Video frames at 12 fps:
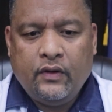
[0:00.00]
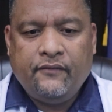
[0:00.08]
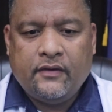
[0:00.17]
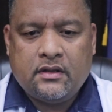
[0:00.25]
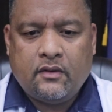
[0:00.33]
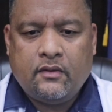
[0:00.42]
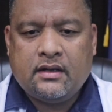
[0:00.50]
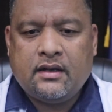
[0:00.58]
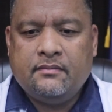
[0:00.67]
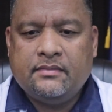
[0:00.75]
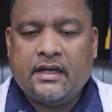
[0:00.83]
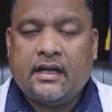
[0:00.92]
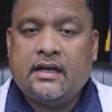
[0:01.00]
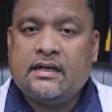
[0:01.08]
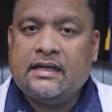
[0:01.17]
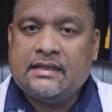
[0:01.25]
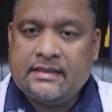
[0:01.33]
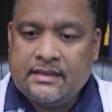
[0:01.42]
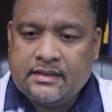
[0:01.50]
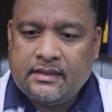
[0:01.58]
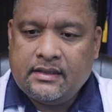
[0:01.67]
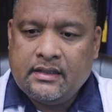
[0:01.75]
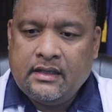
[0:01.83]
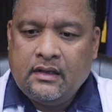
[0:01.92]
We further welcome technical
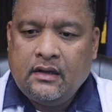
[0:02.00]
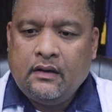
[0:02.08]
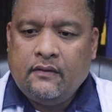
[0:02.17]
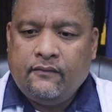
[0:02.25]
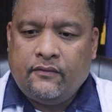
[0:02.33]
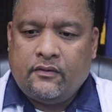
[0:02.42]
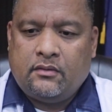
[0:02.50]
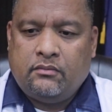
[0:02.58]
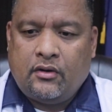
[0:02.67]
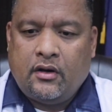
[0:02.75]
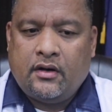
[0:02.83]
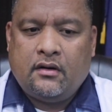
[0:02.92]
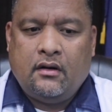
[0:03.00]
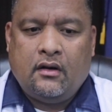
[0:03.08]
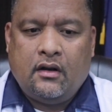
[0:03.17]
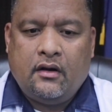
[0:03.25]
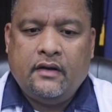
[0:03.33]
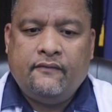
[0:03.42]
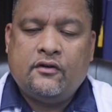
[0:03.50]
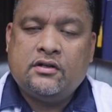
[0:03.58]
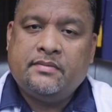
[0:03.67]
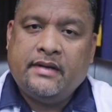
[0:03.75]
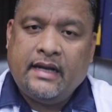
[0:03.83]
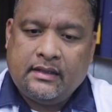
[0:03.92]
assistance for broader law
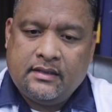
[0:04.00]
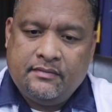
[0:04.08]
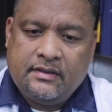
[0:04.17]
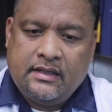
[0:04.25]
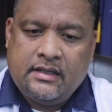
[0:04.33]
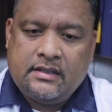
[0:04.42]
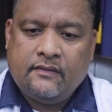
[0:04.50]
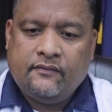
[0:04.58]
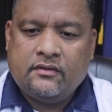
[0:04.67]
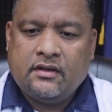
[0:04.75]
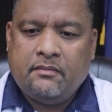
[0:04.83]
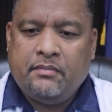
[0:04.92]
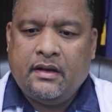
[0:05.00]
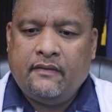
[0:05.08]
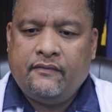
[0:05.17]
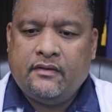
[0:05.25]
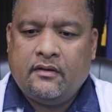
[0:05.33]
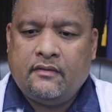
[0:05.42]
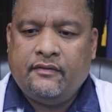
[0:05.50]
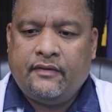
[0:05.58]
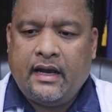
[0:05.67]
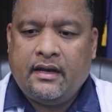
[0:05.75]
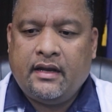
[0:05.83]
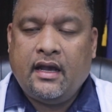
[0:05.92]
enforcement activities for the benefit of
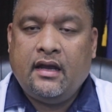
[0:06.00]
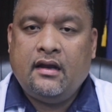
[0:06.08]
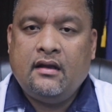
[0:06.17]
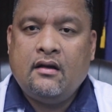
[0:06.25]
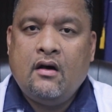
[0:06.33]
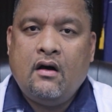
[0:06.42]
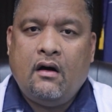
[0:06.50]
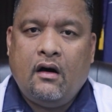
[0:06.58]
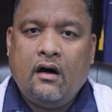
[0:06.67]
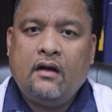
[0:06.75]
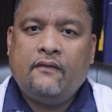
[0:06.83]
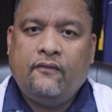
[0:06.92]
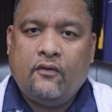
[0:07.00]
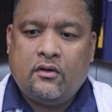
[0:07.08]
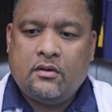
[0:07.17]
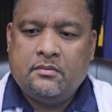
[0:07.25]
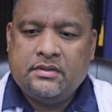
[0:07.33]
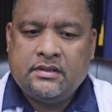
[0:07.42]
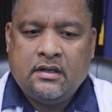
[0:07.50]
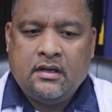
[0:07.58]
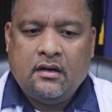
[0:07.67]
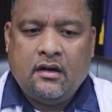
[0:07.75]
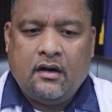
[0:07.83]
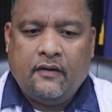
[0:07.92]
eradicating all forms
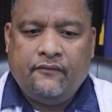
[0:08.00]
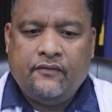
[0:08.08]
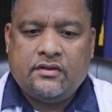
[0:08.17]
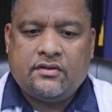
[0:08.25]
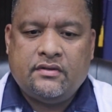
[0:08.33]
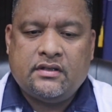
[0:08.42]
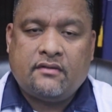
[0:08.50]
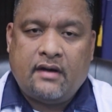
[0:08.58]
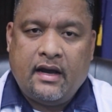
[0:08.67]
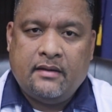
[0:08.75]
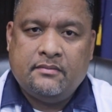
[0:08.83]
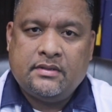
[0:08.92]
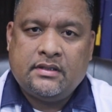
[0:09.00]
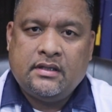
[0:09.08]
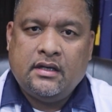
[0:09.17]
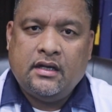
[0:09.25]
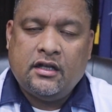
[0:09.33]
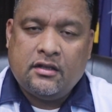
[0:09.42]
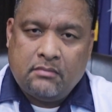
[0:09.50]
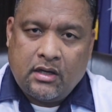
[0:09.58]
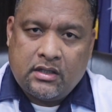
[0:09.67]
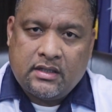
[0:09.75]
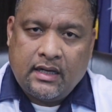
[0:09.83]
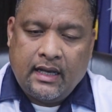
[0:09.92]
of fisheries crimes in the
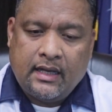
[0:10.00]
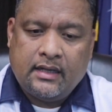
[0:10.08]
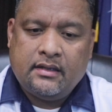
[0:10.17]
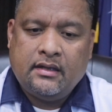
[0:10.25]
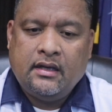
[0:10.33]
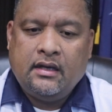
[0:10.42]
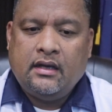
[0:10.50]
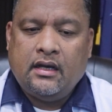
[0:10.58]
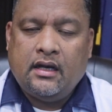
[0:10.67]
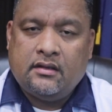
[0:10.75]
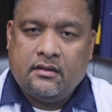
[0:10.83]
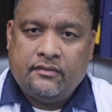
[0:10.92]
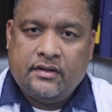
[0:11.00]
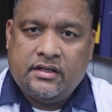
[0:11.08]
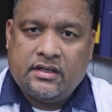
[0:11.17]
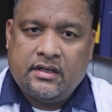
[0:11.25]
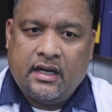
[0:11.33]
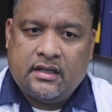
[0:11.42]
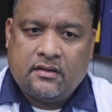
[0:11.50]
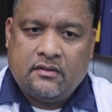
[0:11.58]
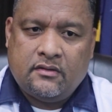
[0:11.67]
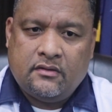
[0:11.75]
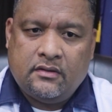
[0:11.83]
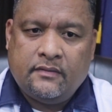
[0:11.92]
Marshall Island and the region as a
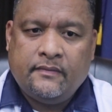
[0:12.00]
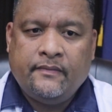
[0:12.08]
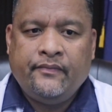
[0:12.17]
whole.